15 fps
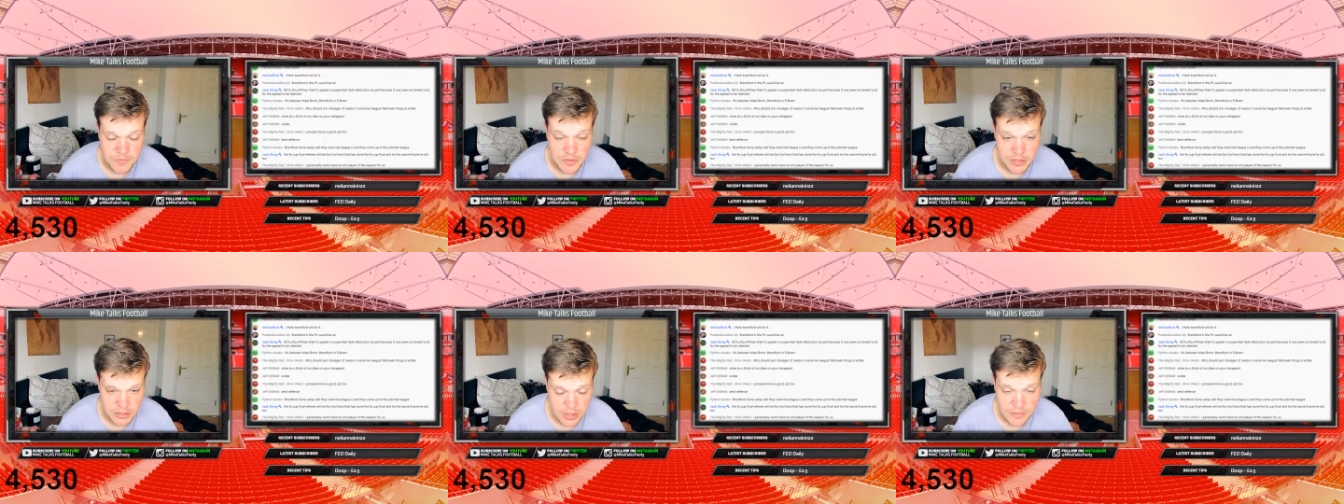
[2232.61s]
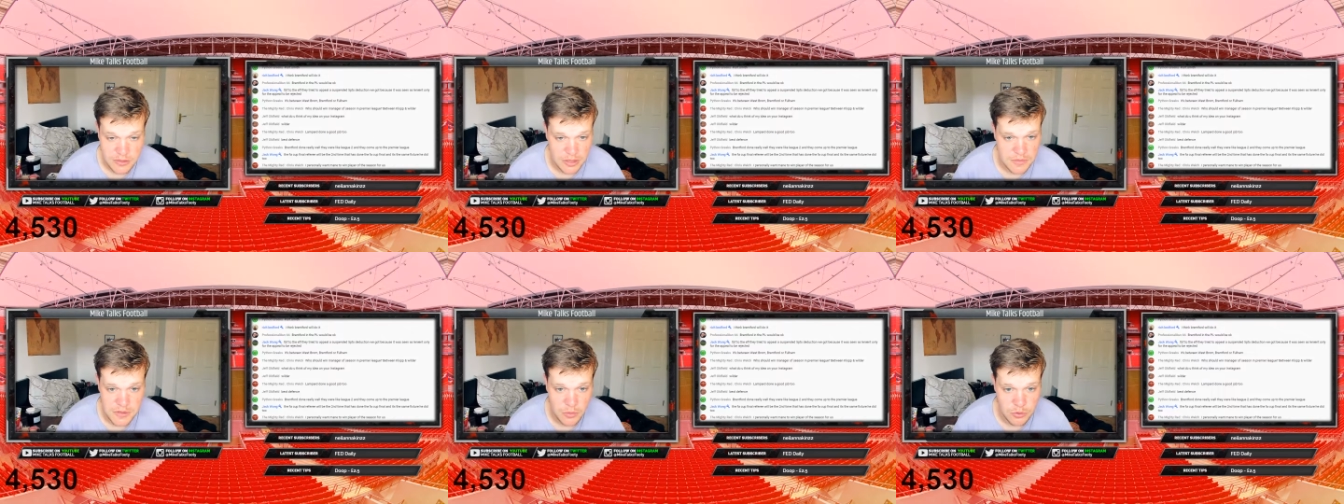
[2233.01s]
And
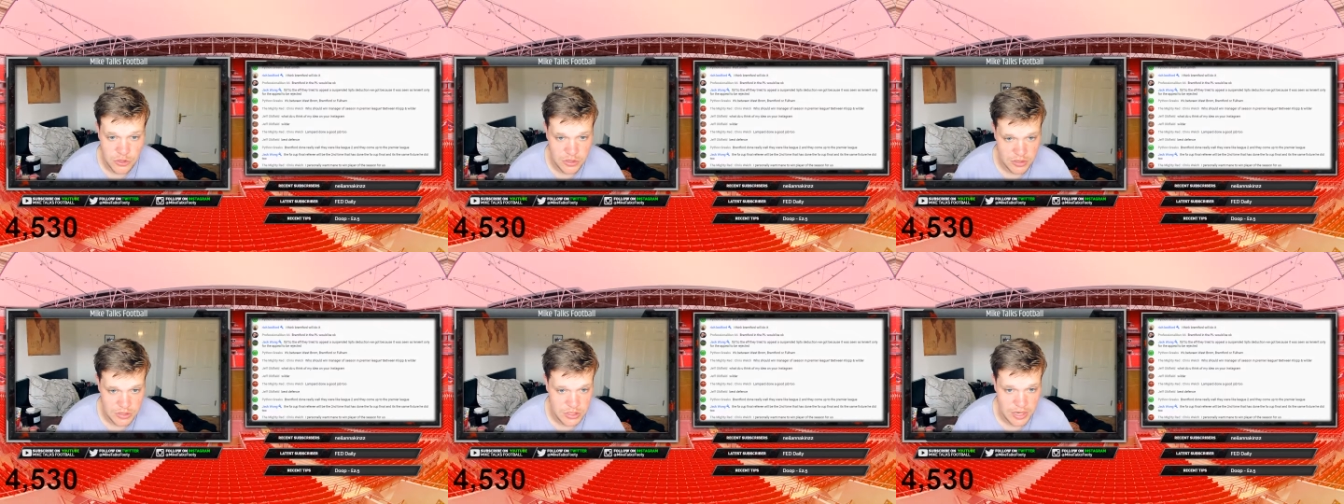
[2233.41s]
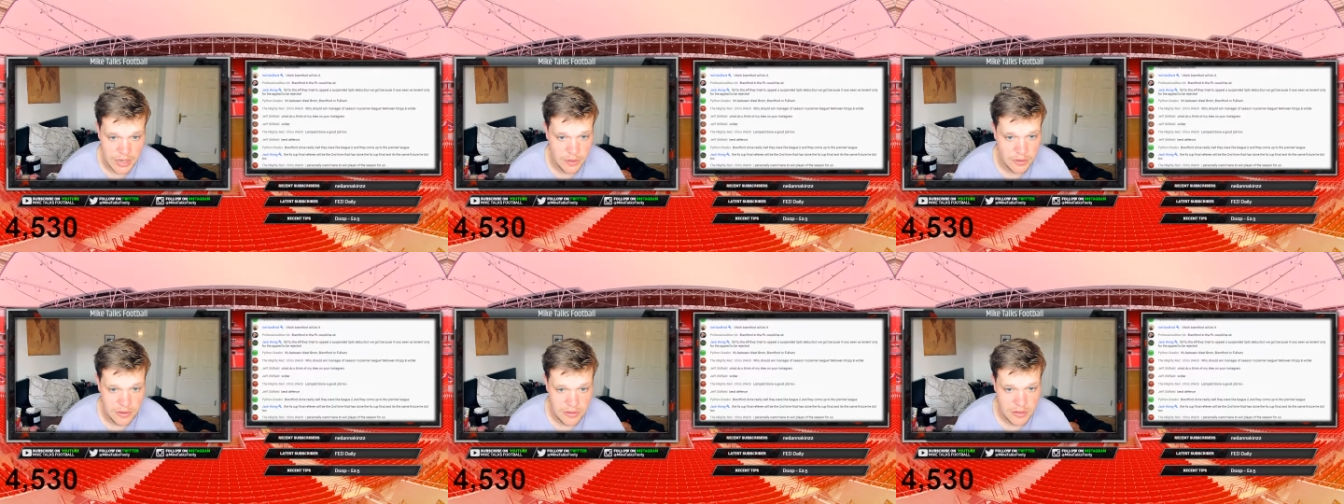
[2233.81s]
sometimes there wasn't just
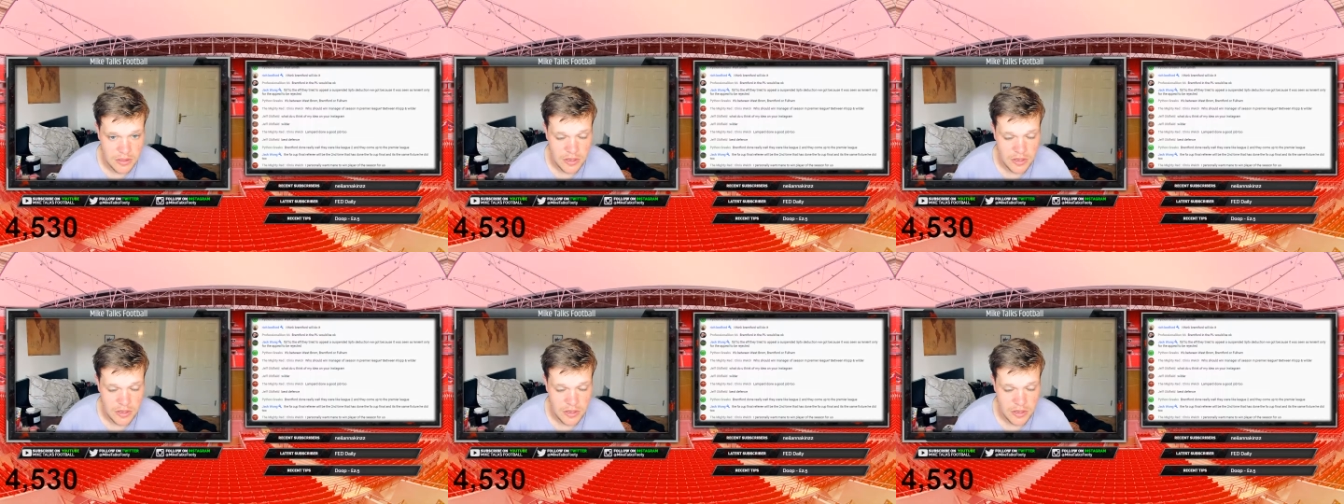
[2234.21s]
anyone.